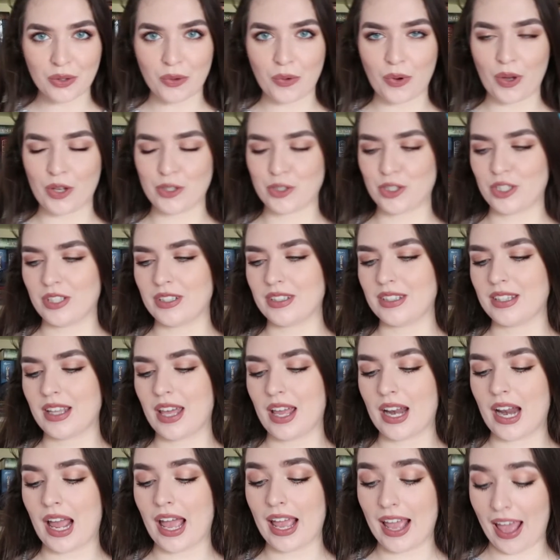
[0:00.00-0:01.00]
the questions
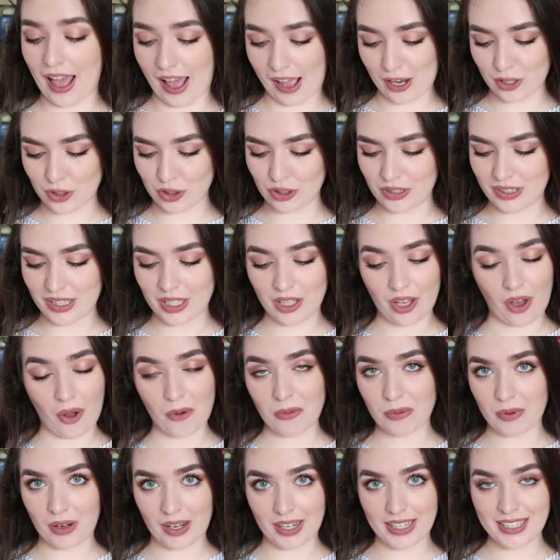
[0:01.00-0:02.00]
that I actually
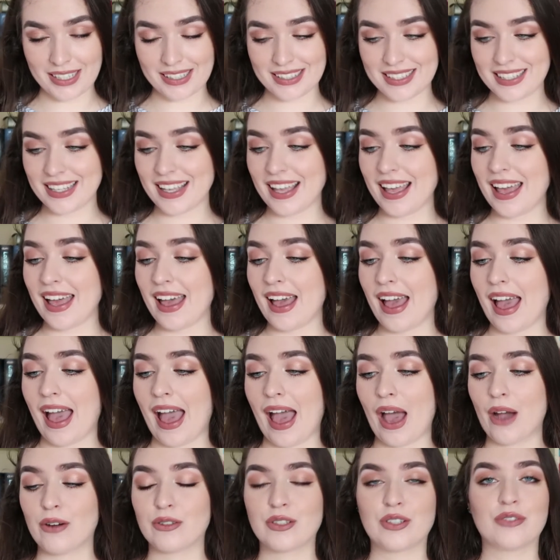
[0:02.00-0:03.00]
got right,
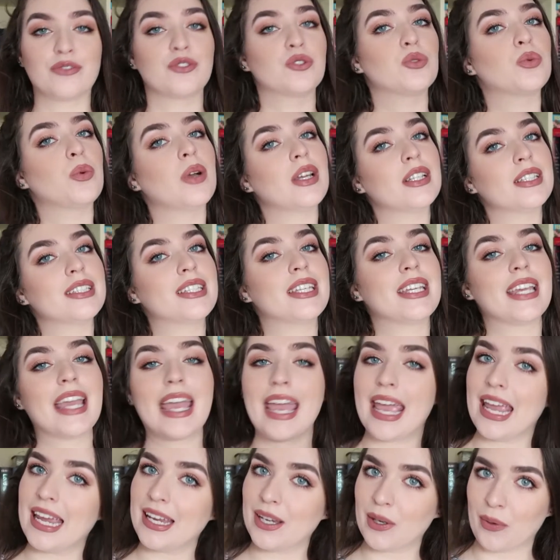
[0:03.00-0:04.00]
out of
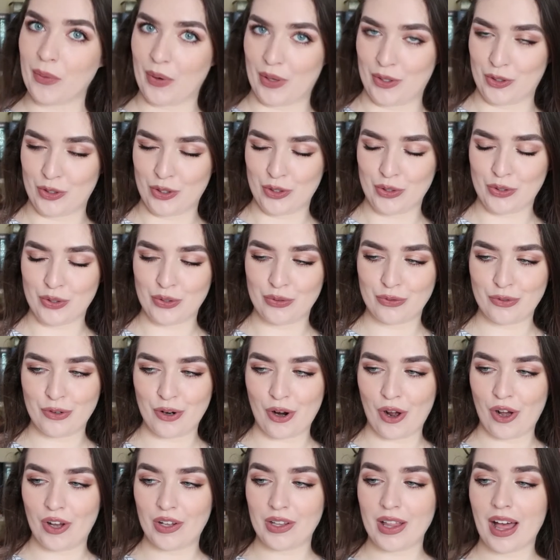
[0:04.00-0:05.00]
28 questions
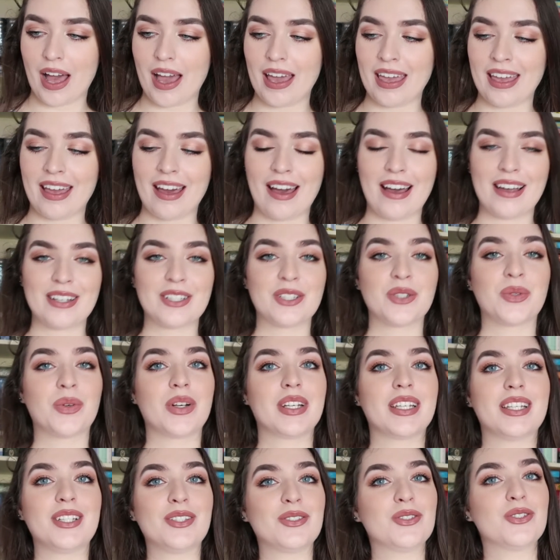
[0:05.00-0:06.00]
overall, I got
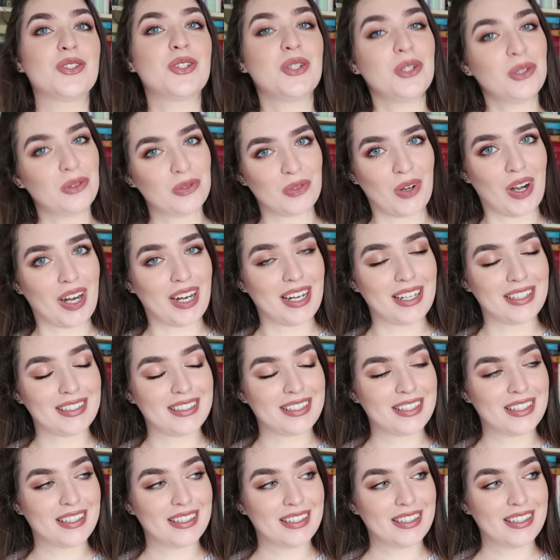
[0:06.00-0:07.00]
22
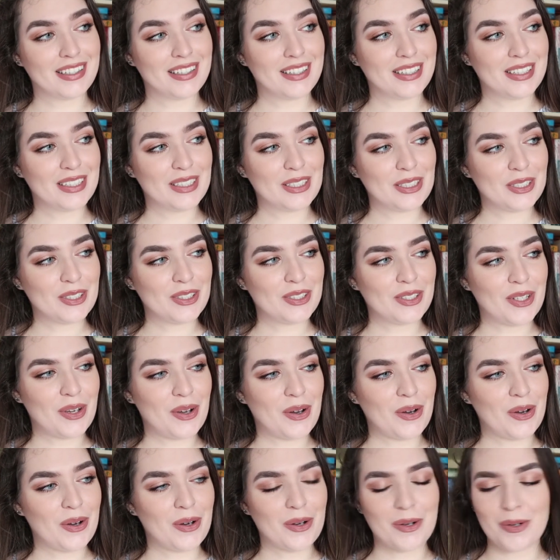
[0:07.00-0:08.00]
right.
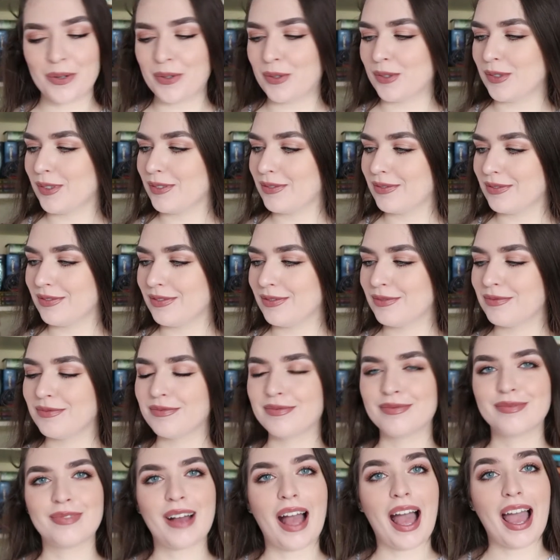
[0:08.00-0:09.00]
So
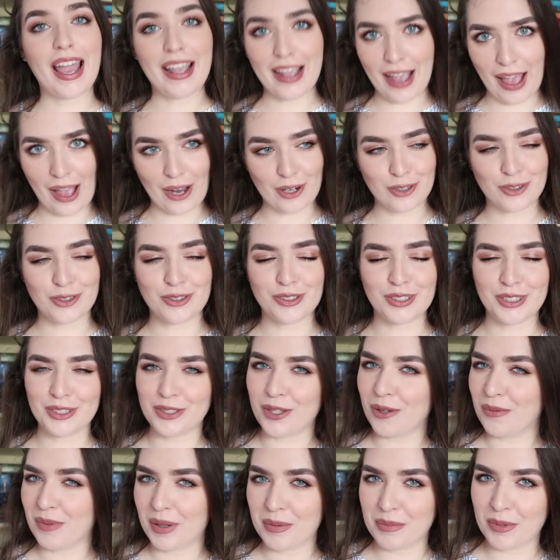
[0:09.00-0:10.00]
I actually
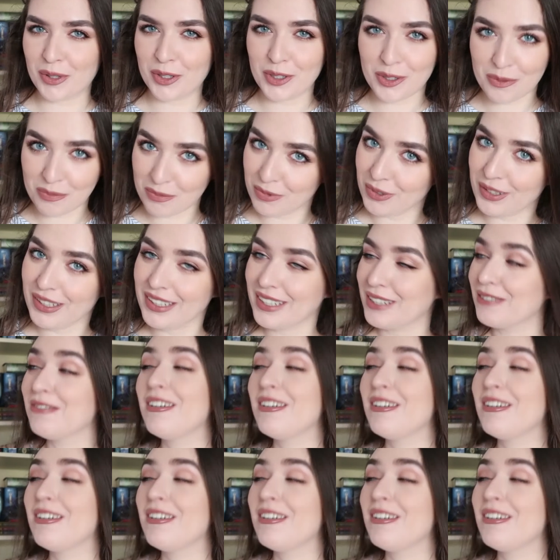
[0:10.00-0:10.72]
know my books pretty